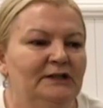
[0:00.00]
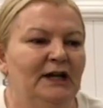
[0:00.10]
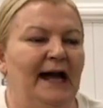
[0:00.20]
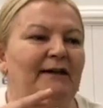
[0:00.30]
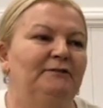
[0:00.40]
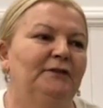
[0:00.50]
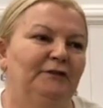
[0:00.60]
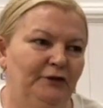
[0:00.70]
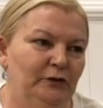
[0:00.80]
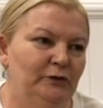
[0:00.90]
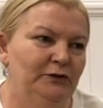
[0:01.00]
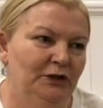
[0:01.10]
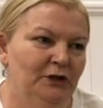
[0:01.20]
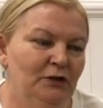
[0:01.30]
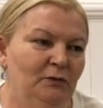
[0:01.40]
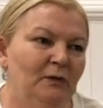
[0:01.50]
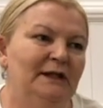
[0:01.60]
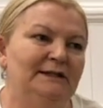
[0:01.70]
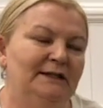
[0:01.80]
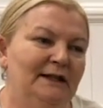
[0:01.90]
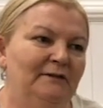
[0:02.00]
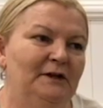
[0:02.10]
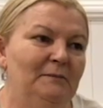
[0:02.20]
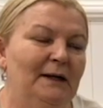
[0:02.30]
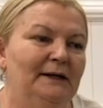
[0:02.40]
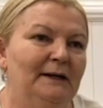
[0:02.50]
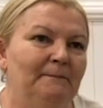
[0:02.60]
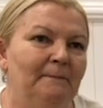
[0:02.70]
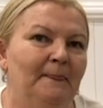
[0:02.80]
to have the food when I didn't have any money.